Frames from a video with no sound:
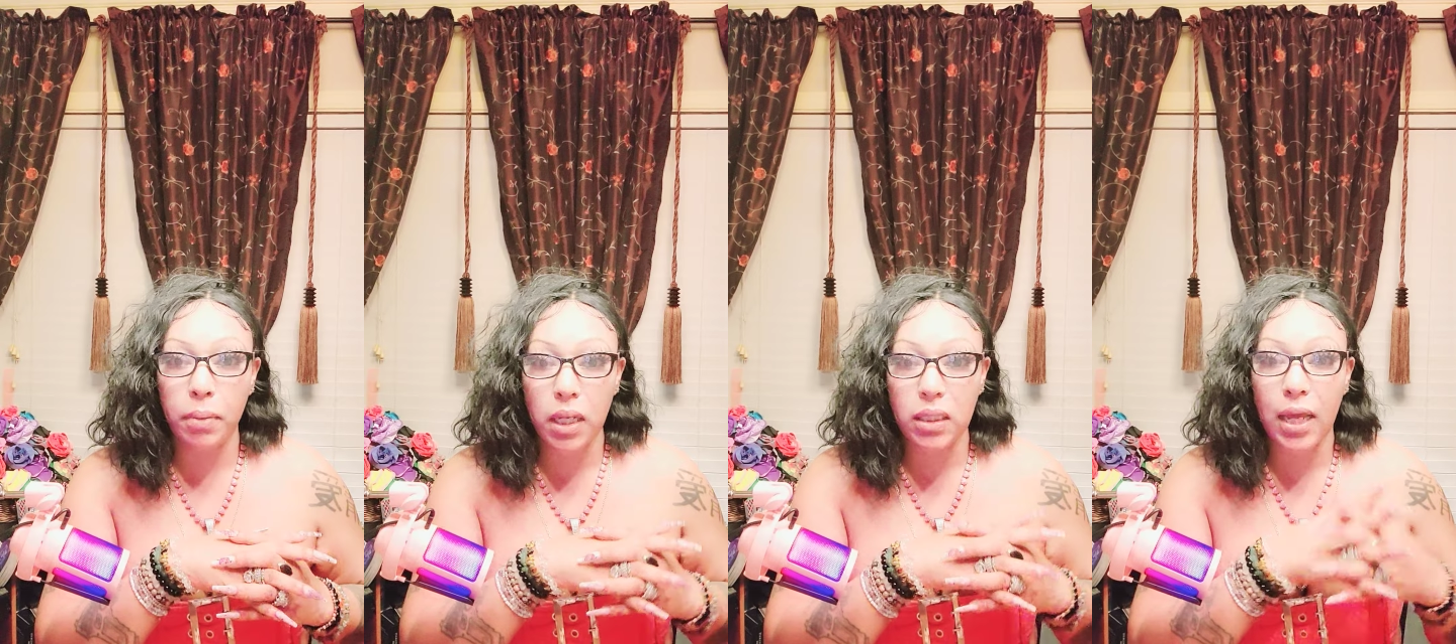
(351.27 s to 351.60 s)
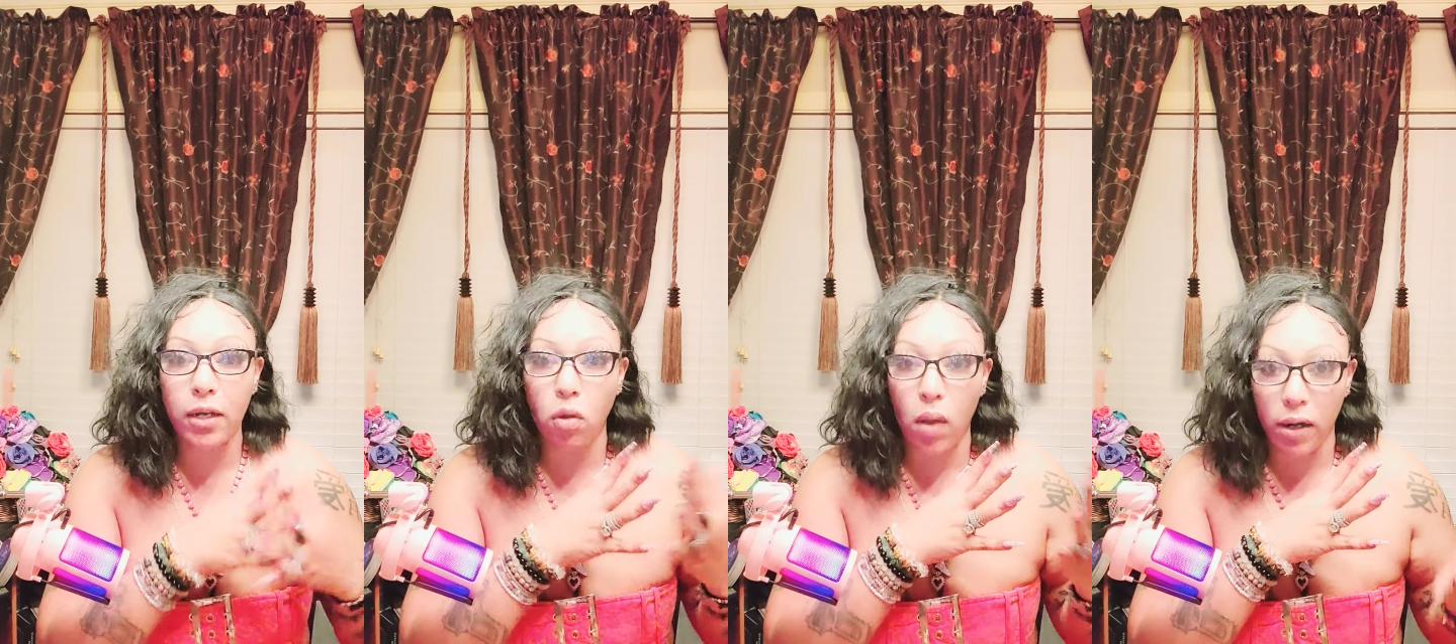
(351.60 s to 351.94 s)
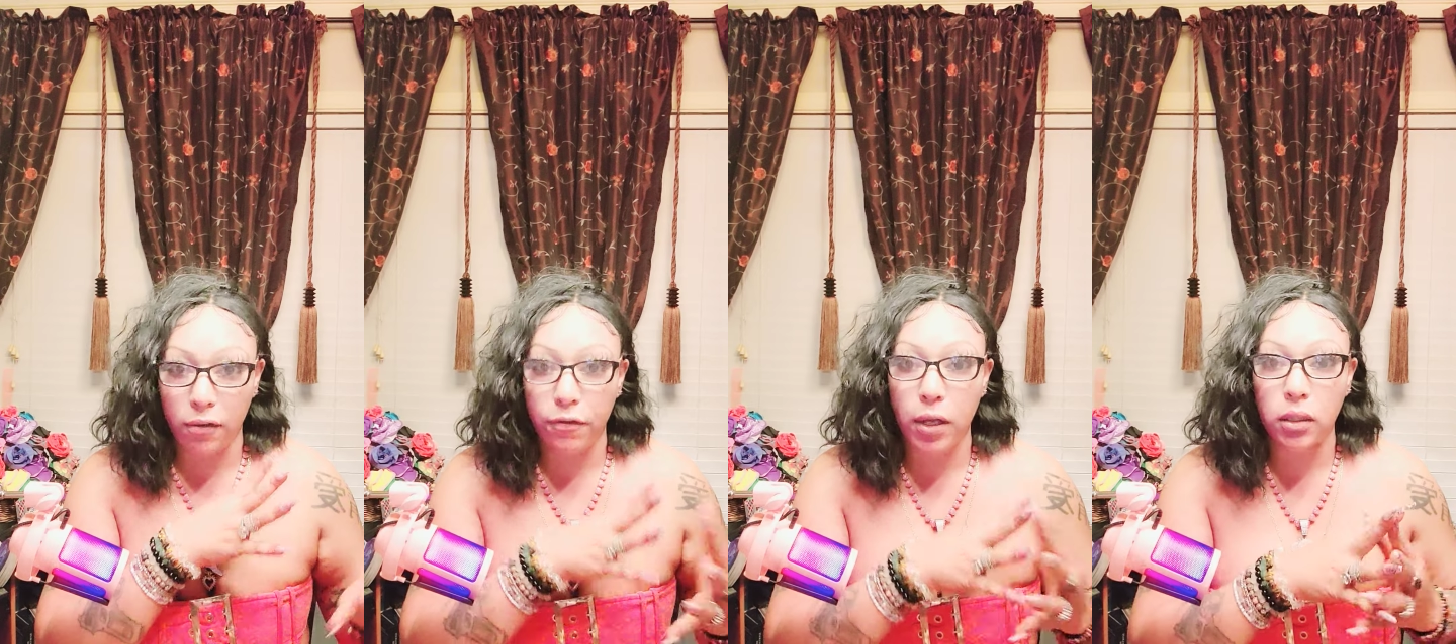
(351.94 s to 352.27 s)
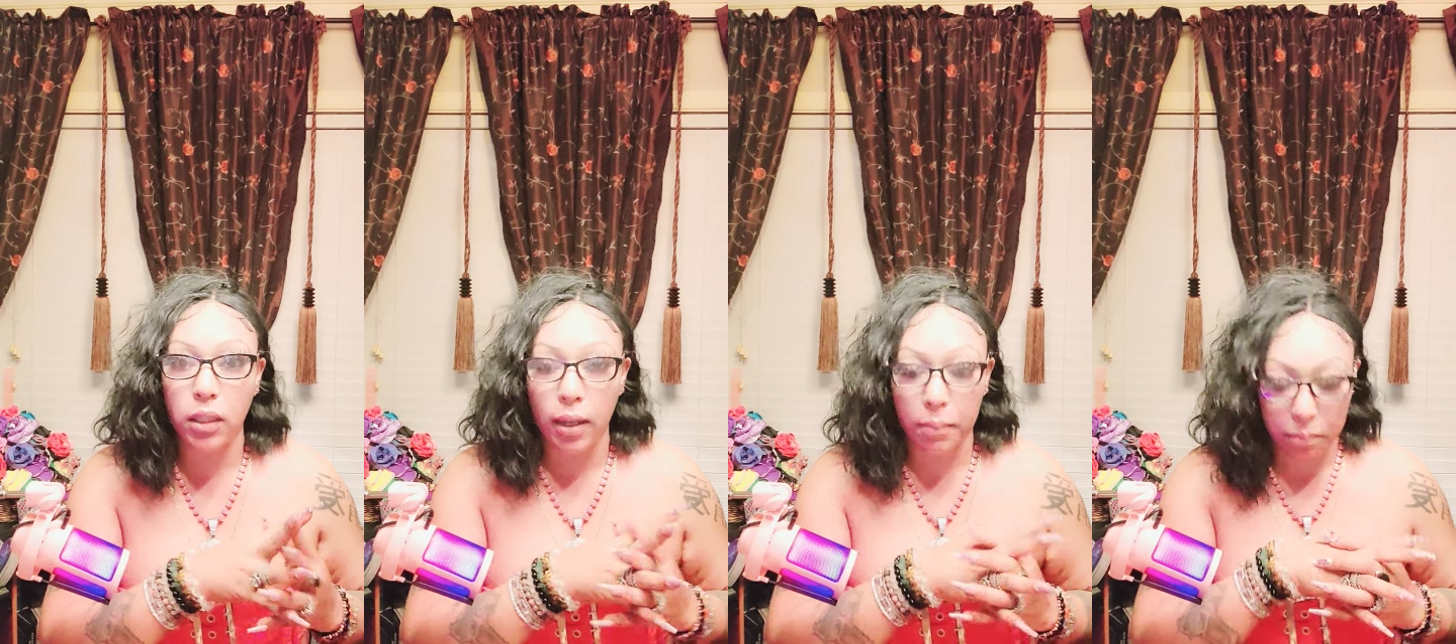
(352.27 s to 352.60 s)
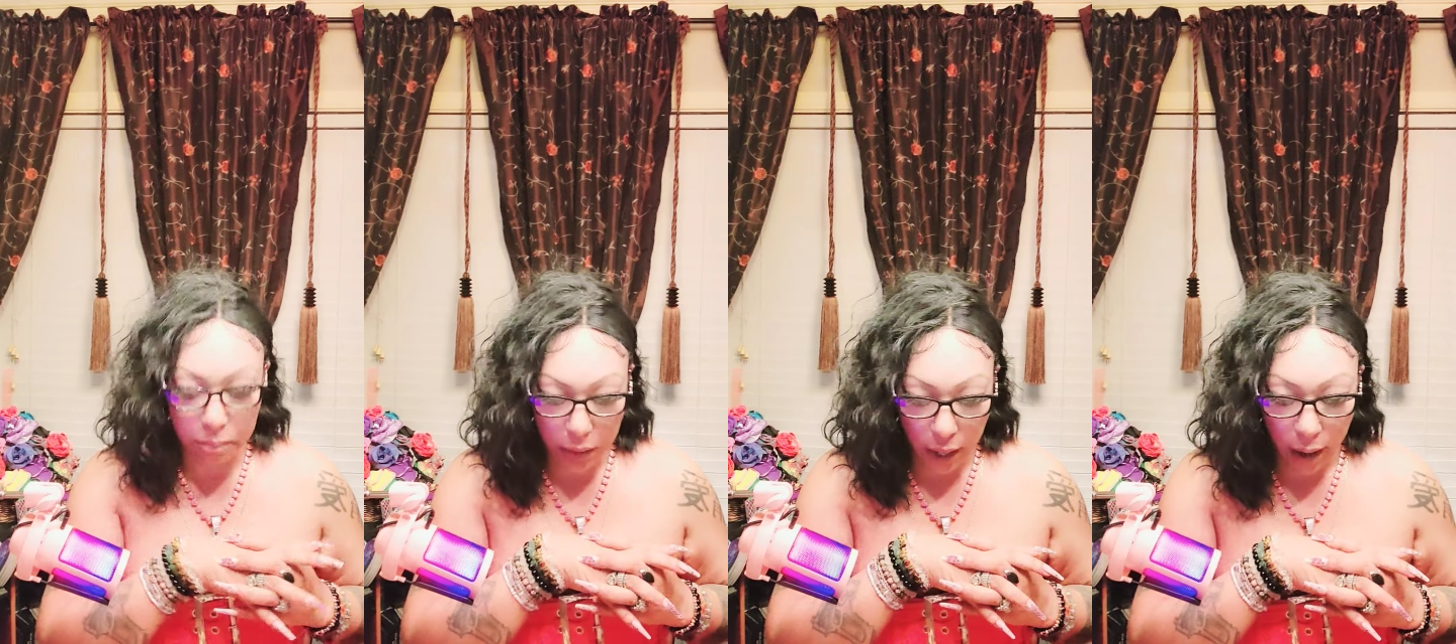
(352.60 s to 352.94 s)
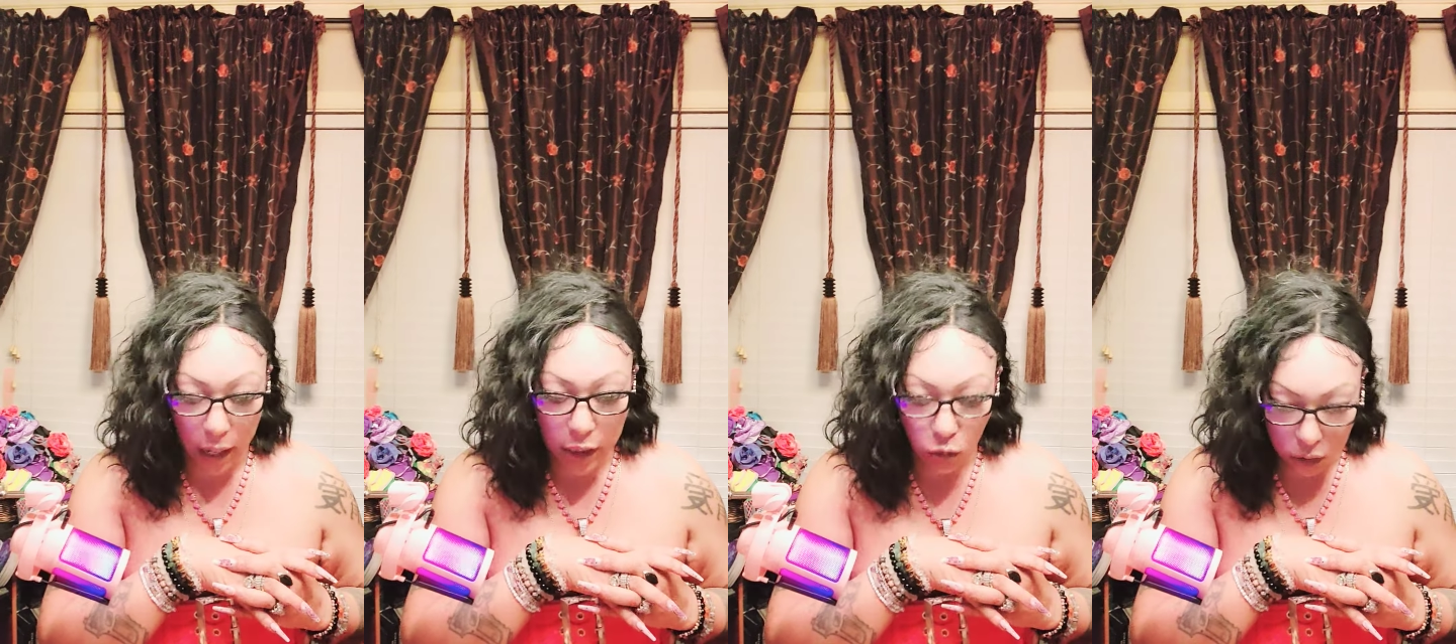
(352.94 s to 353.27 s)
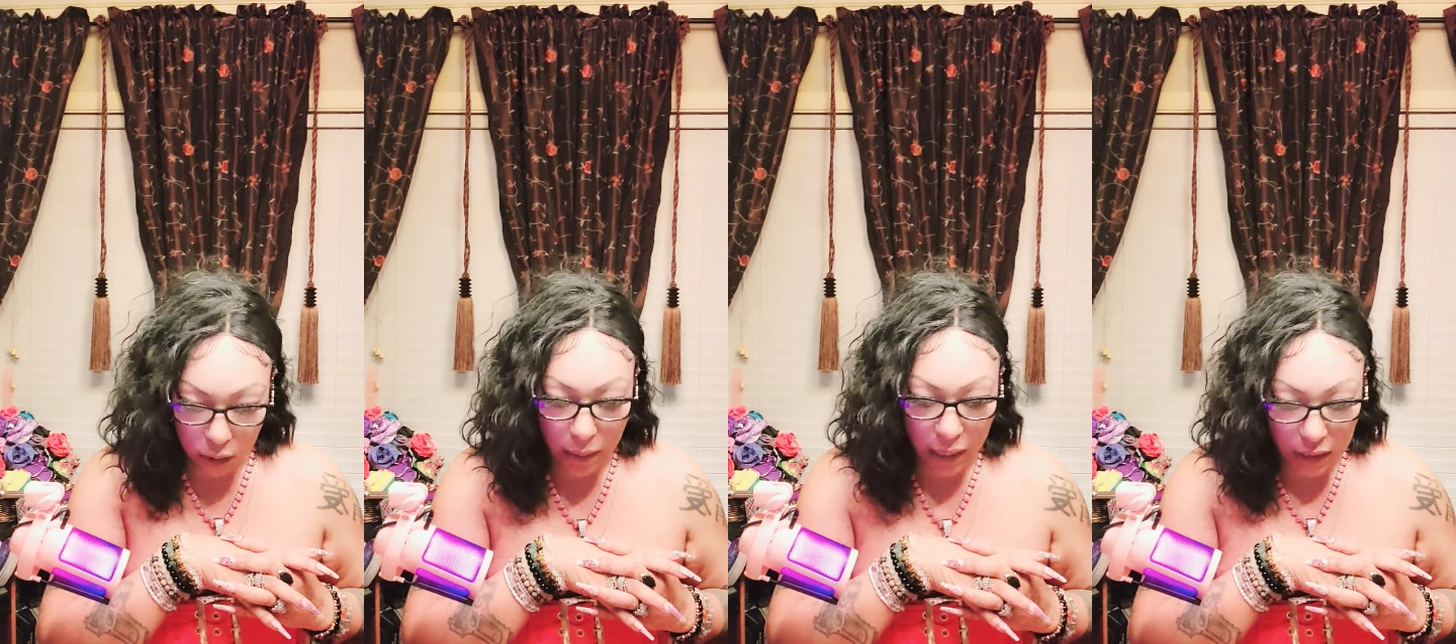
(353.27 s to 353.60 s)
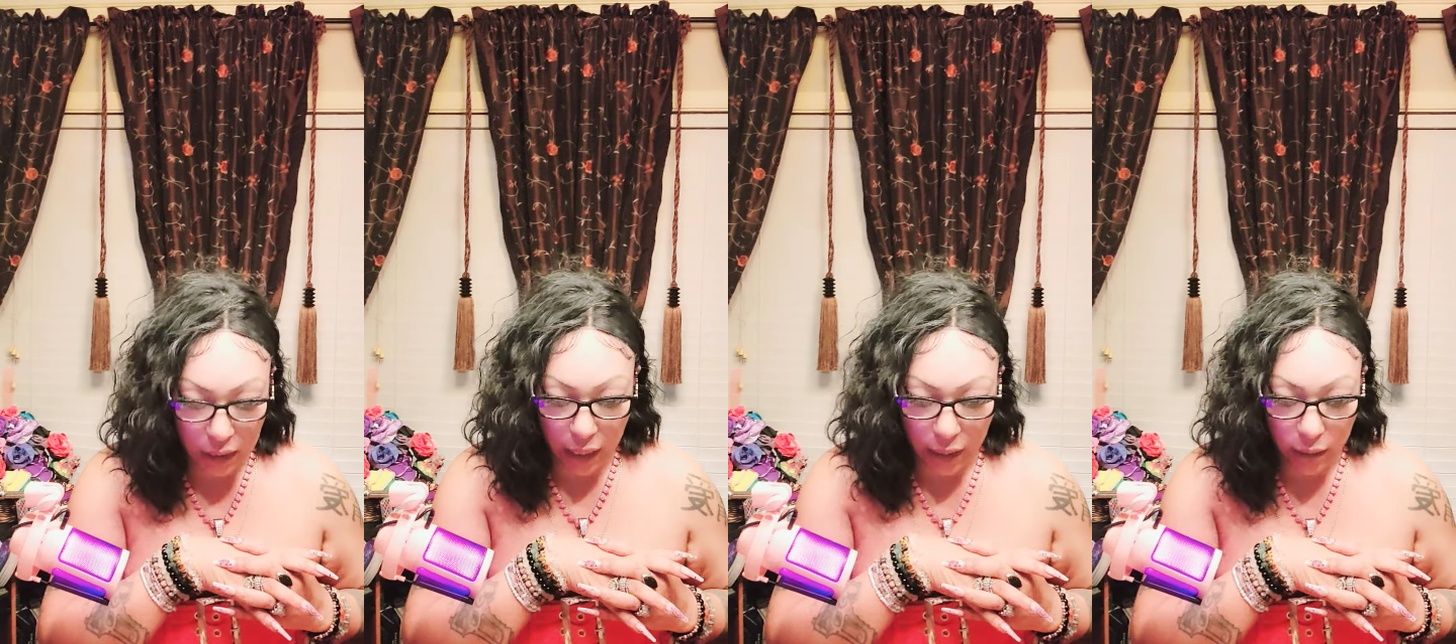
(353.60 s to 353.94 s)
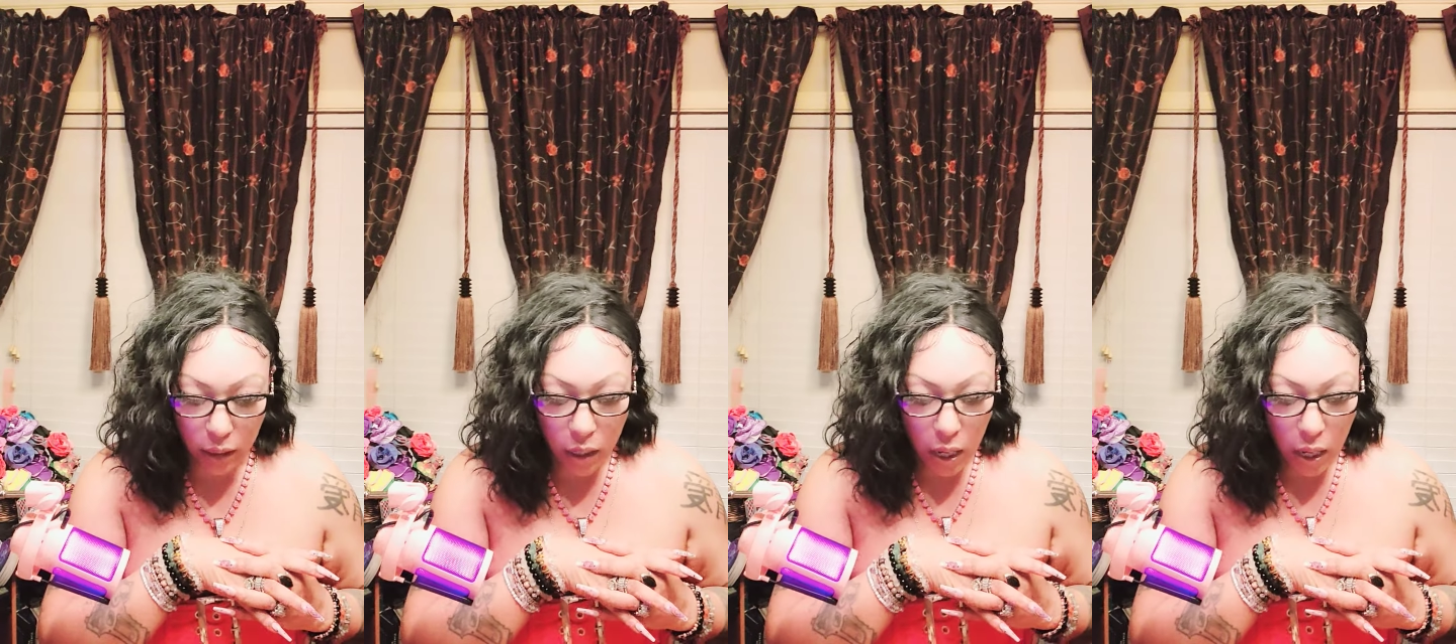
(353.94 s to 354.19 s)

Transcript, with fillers: Because I know I done fucked up, okay? That's what somebody's saying.